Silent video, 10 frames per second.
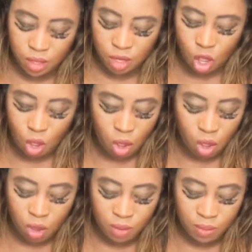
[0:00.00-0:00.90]

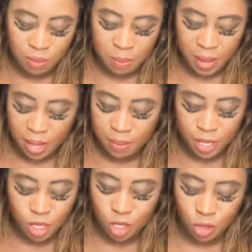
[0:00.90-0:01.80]
Or maybe
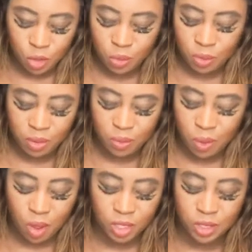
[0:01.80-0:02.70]
you
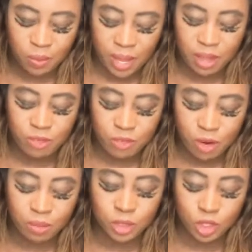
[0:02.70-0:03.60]
walked away
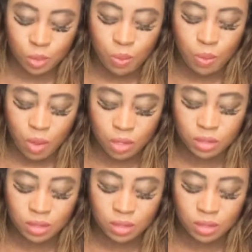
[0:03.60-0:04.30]
from someone